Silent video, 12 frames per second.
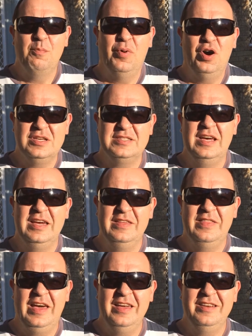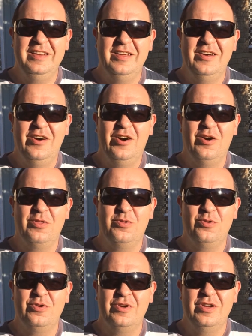By saying that, I
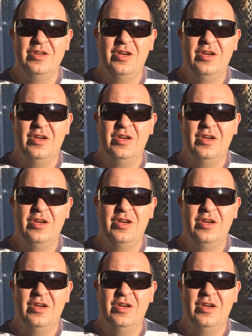thought